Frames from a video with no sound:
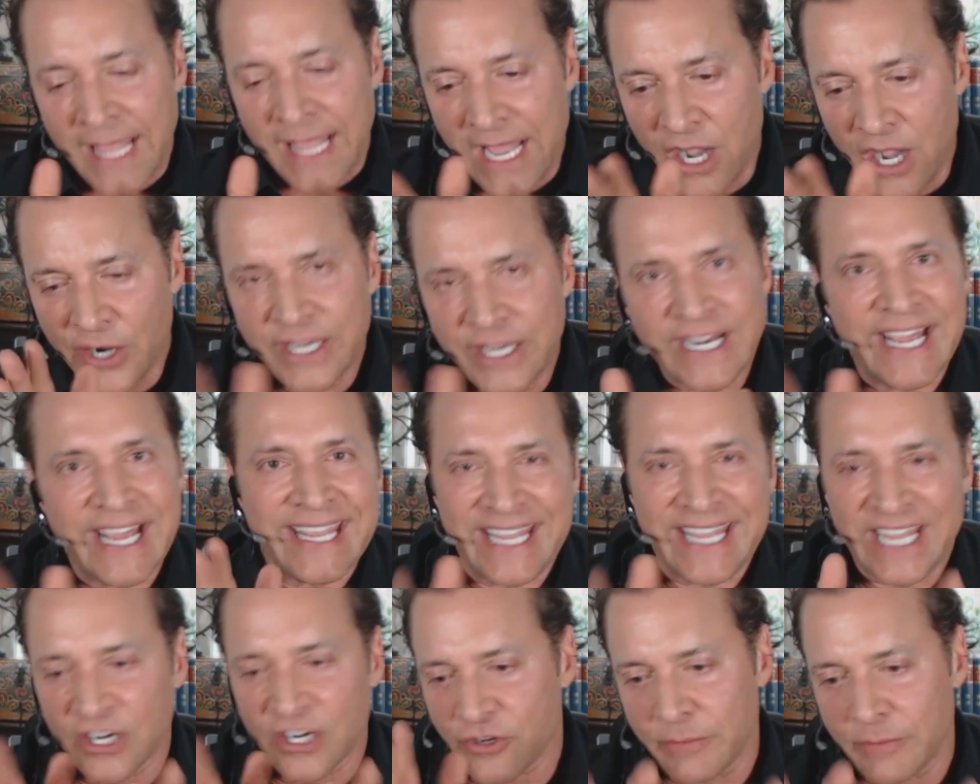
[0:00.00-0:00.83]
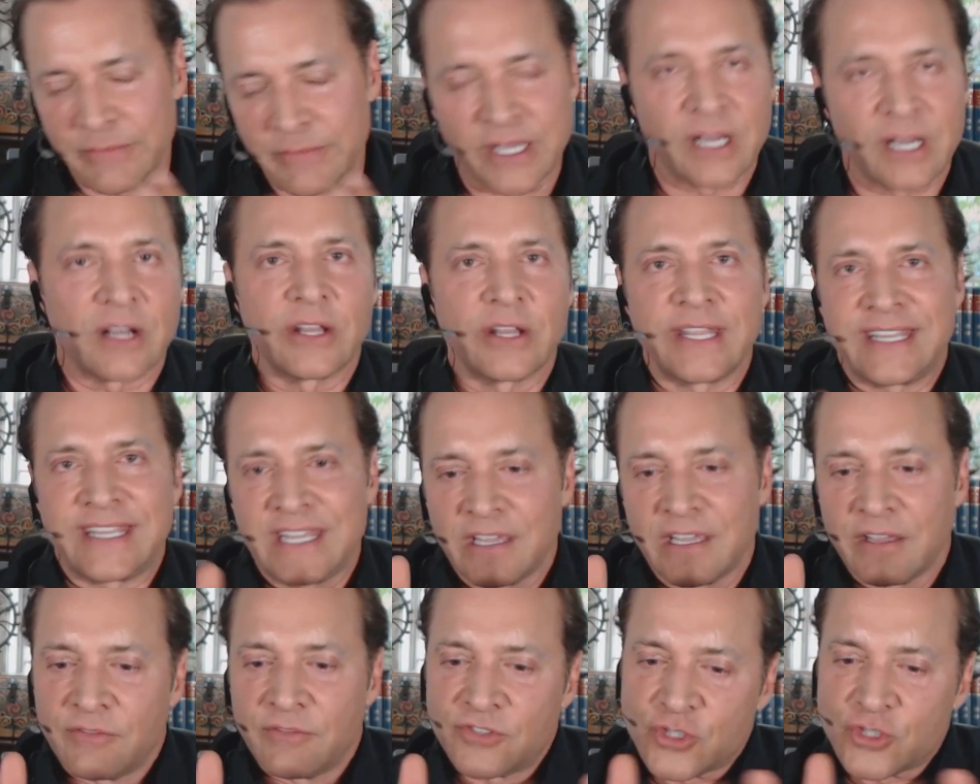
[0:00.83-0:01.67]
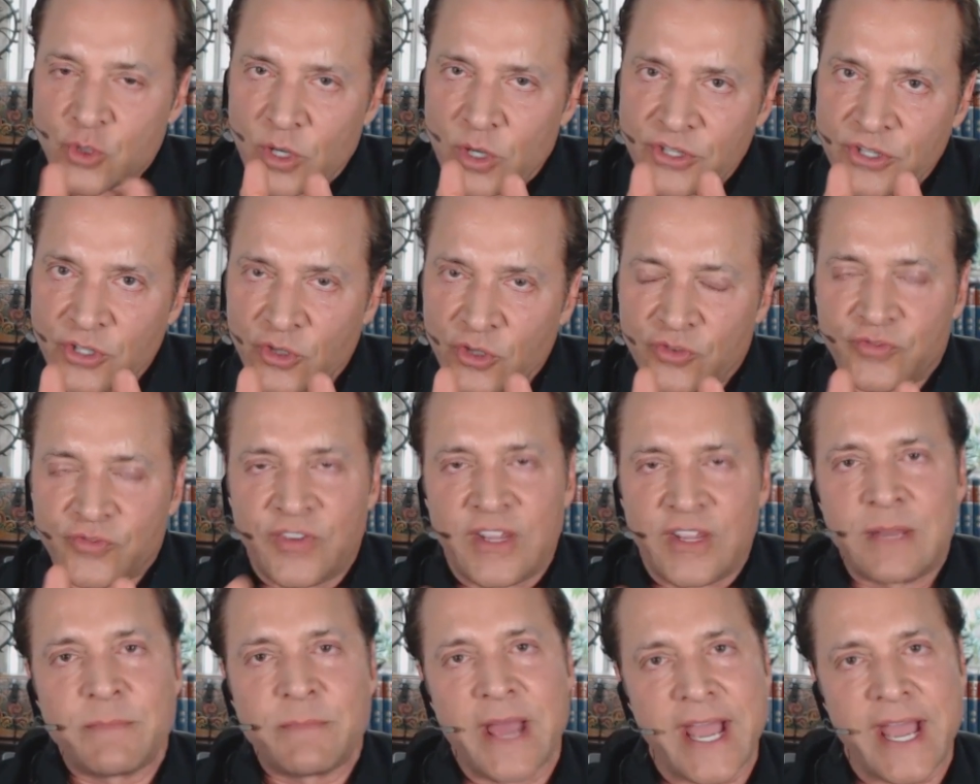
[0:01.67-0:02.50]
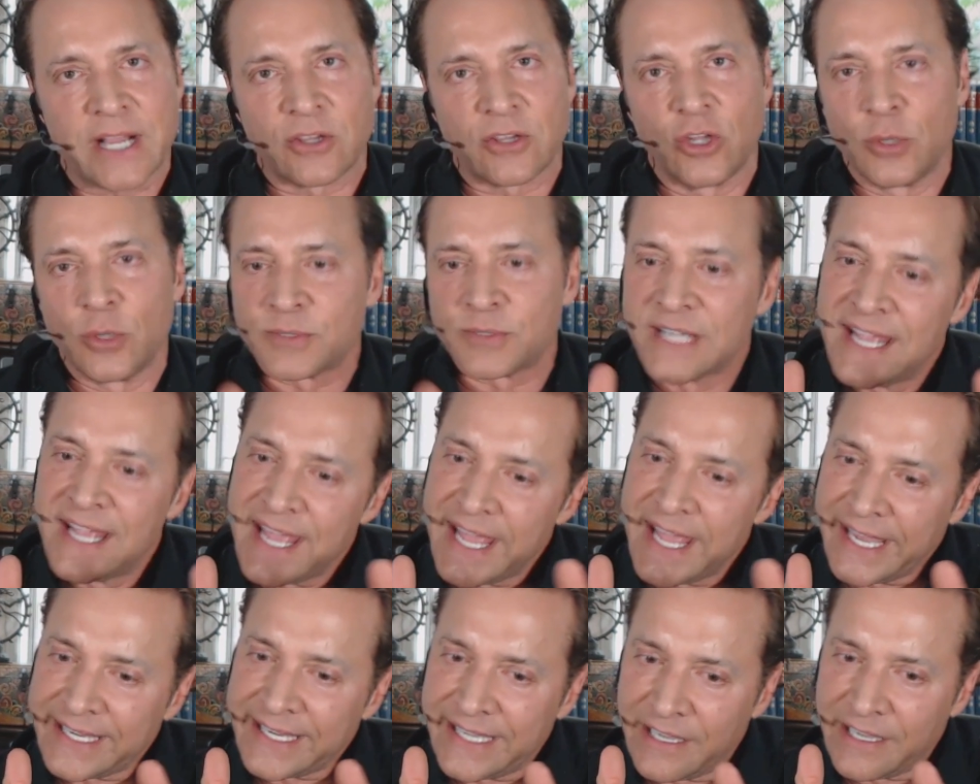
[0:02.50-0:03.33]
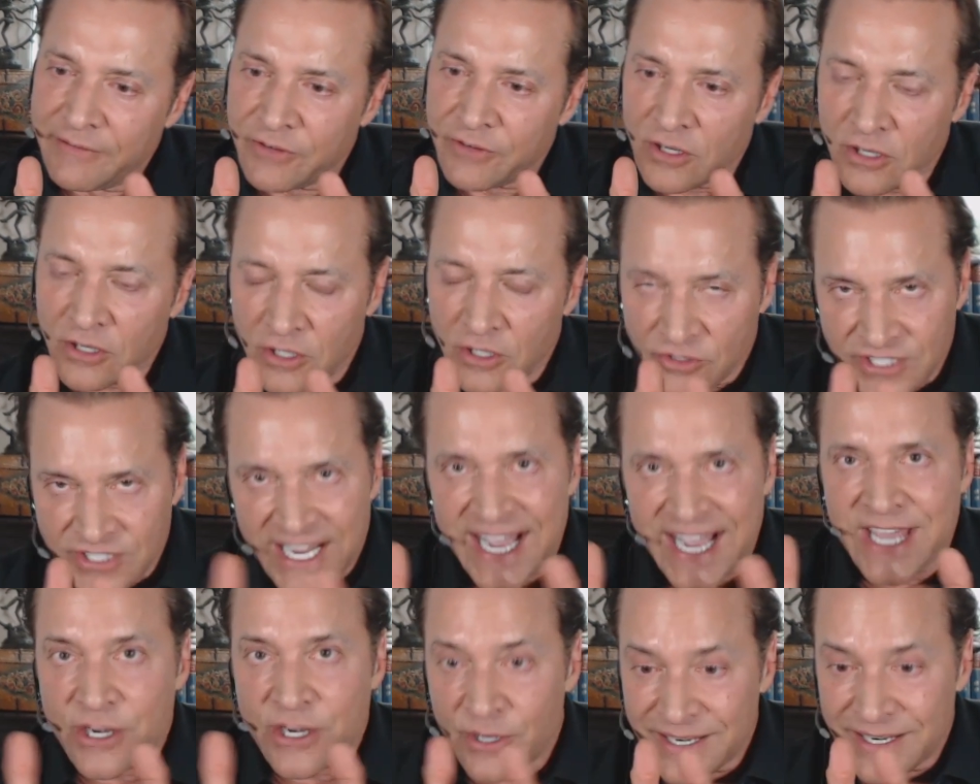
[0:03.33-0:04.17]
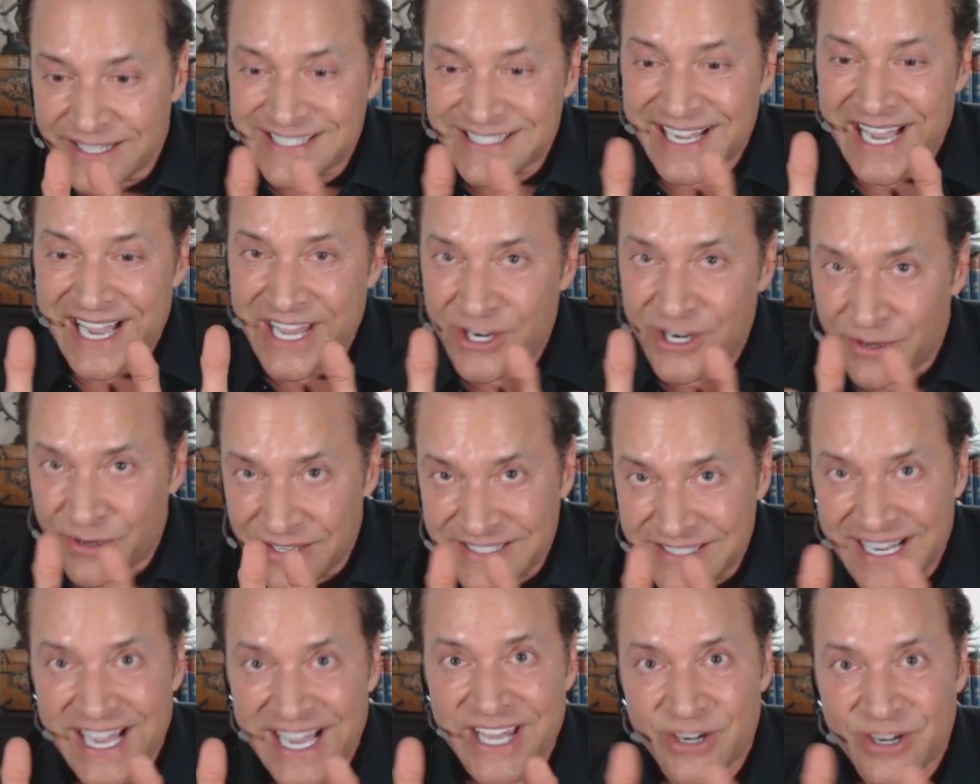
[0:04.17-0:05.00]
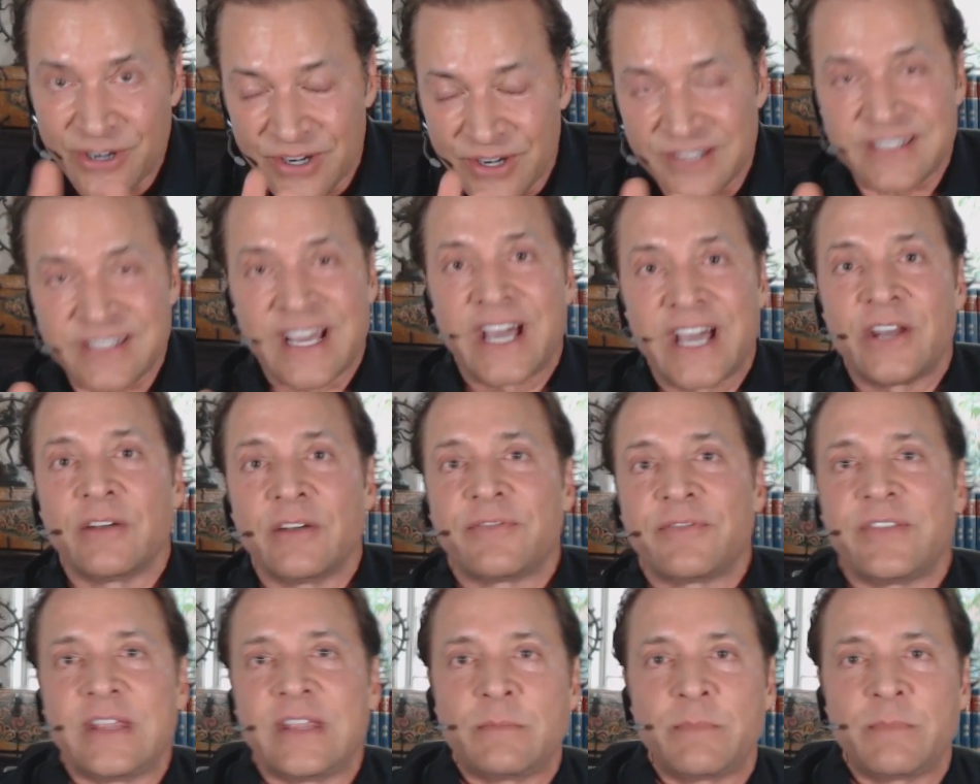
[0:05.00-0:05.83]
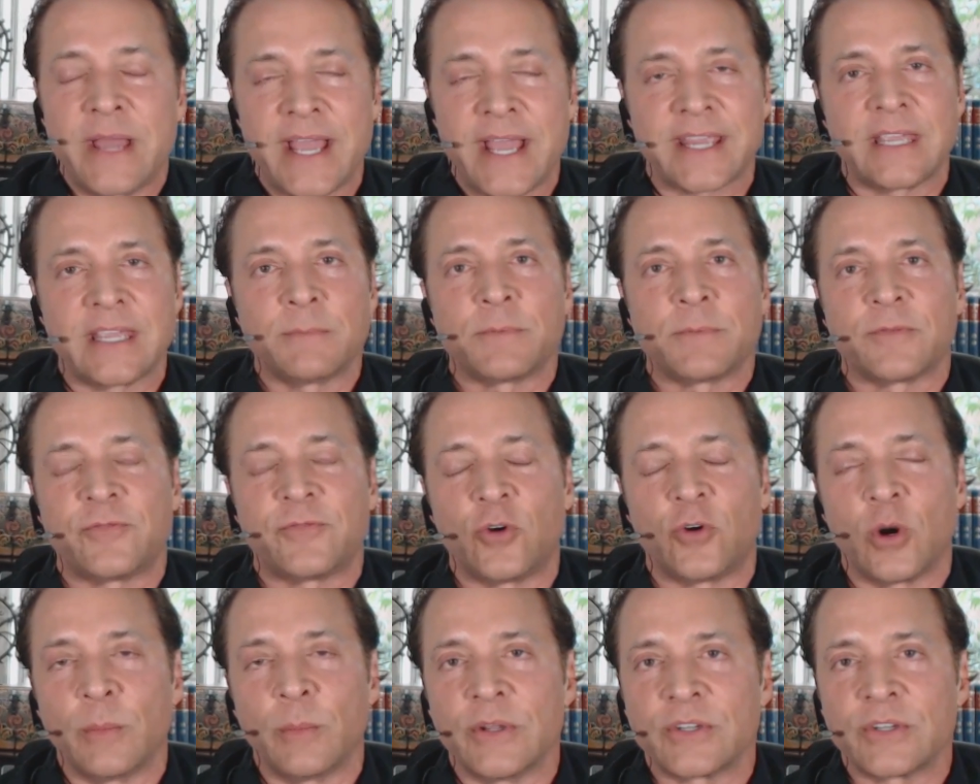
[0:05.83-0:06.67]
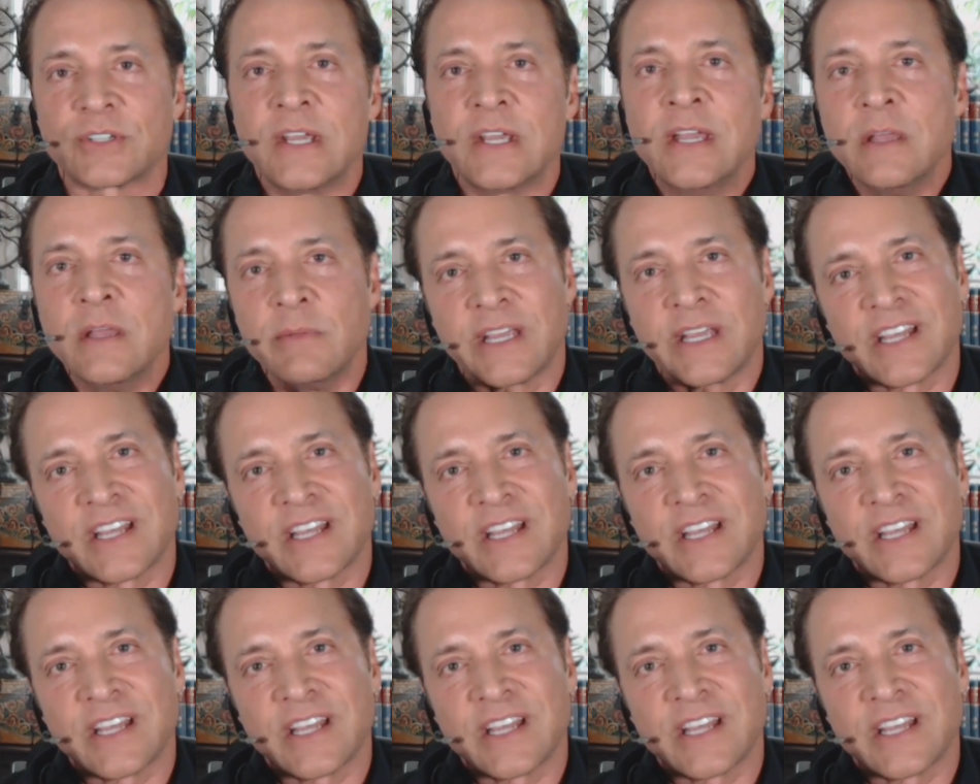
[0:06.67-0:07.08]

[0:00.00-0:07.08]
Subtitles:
how can I incrementally shorten those feedback loops and give tighter and tighter and tighter and tighter feedback in performance,